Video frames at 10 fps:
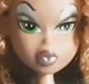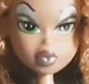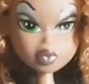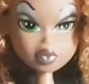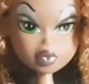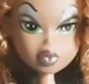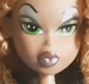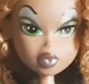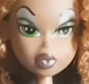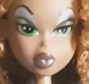Bratz doll
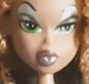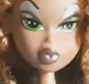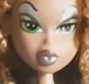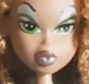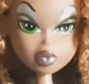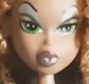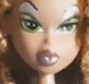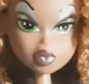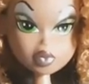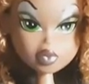here. I
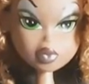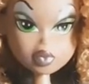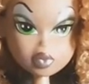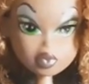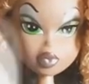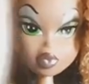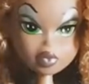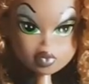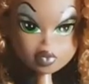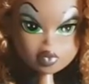guess you could kind of say
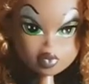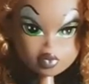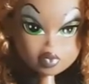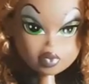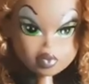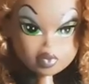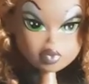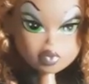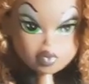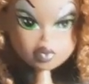Sasha in a
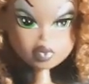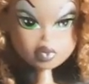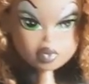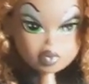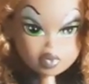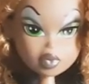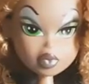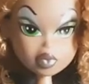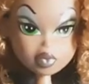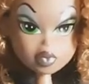way.
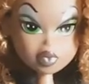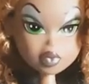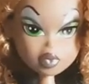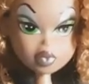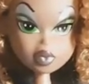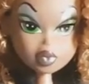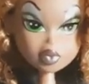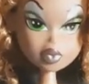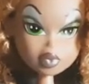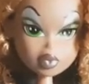So this doll
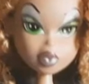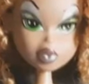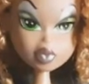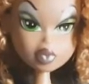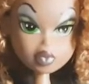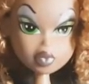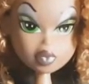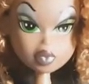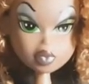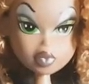is super
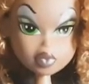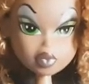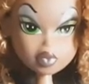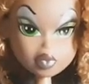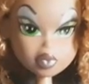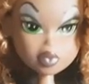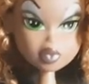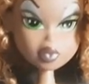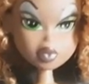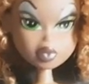interesting. I'm
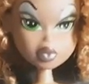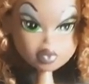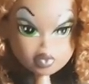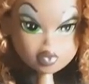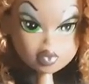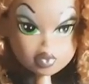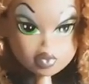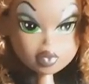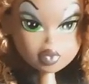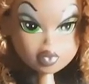looking forward
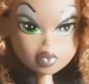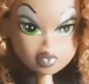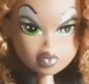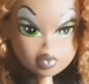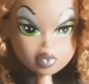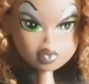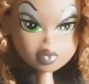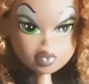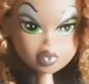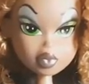to showing you guys just
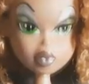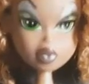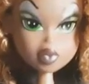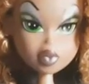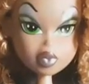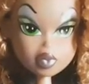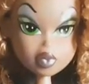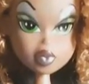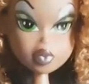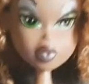how interesting she